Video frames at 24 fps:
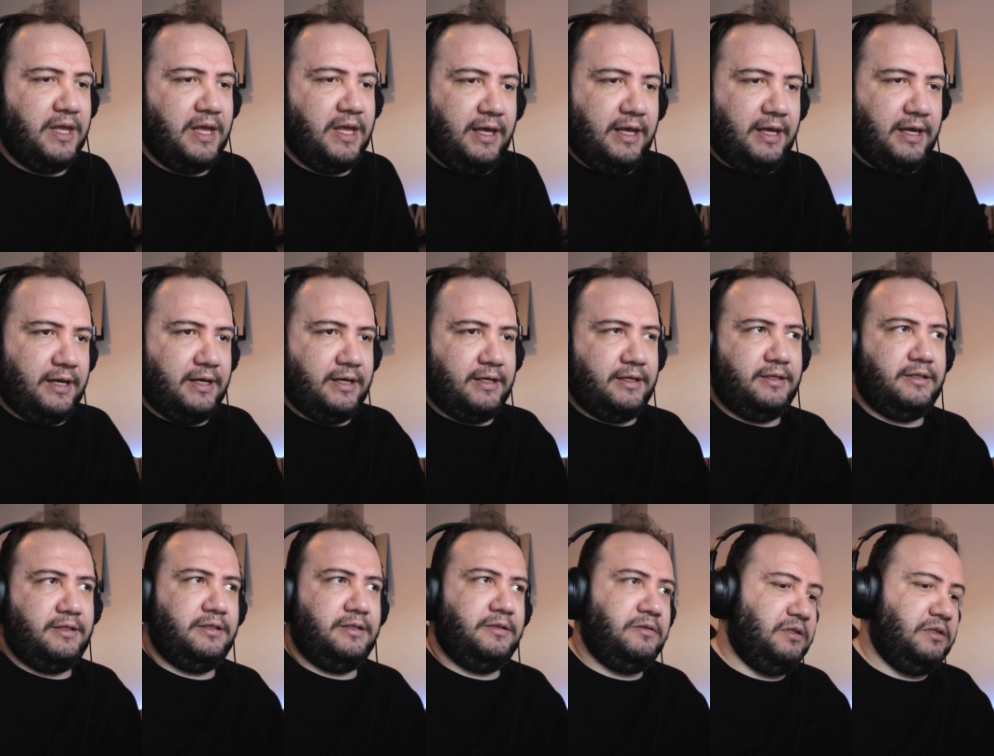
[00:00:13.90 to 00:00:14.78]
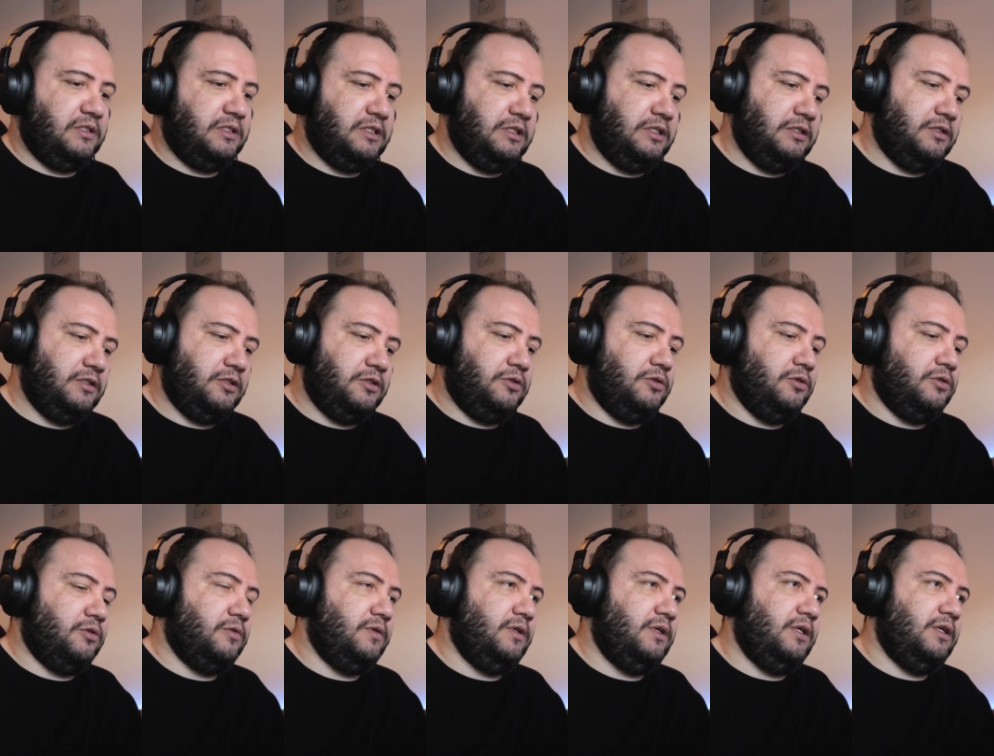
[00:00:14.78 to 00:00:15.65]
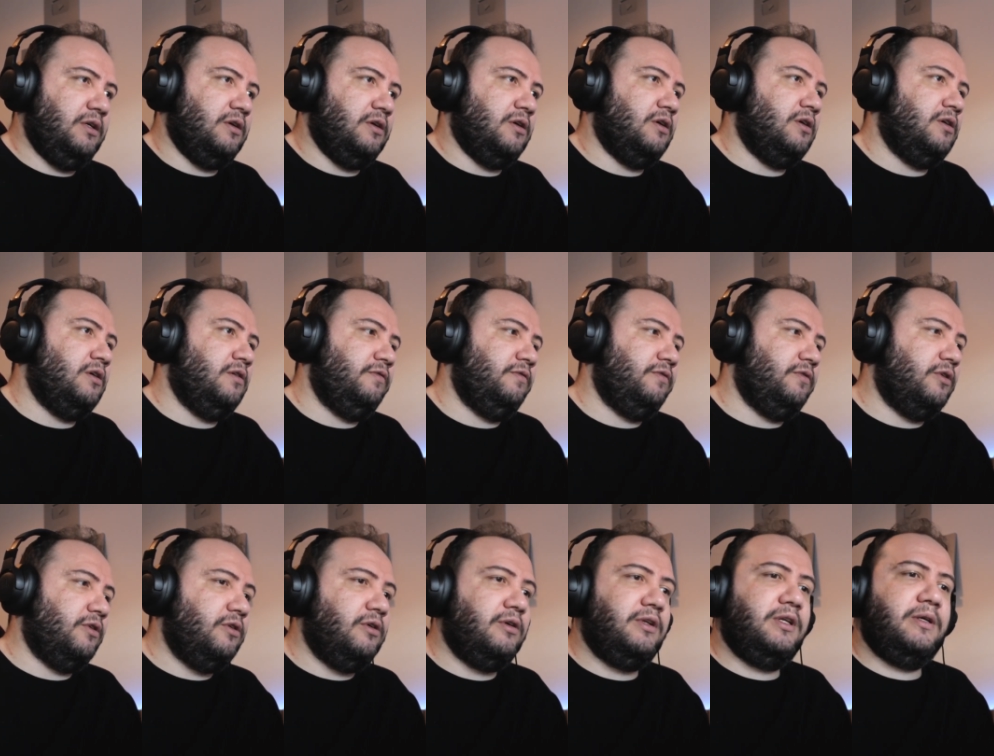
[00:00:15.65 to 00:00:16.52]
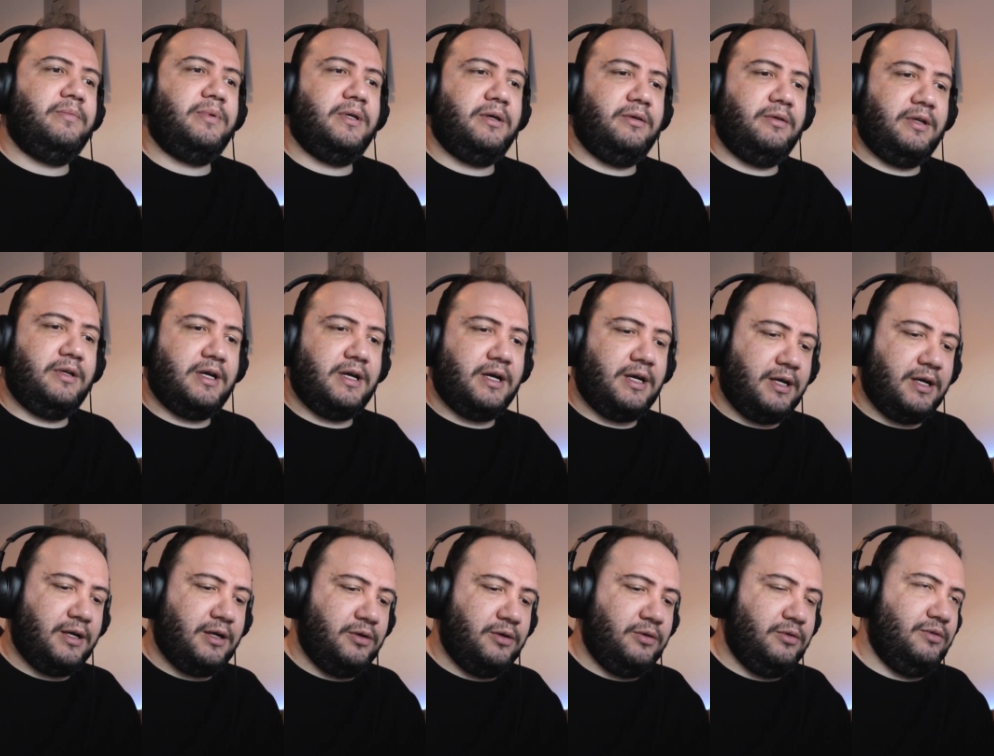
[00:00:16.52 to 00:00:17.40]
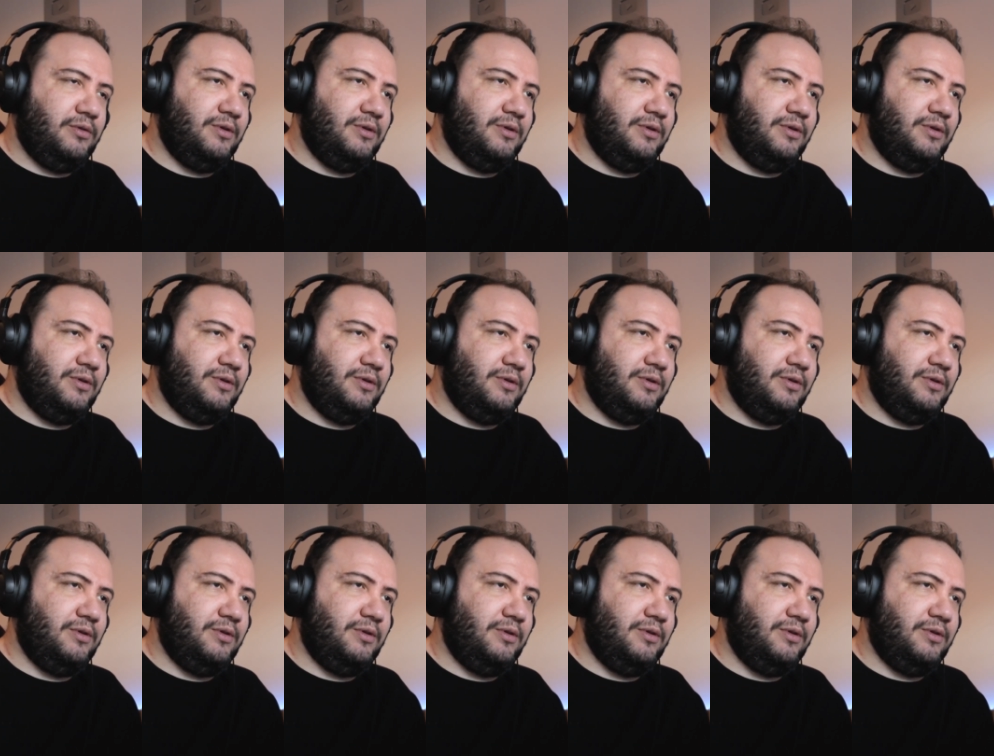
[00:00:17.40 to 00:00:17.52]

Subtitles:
and this is the story of all about how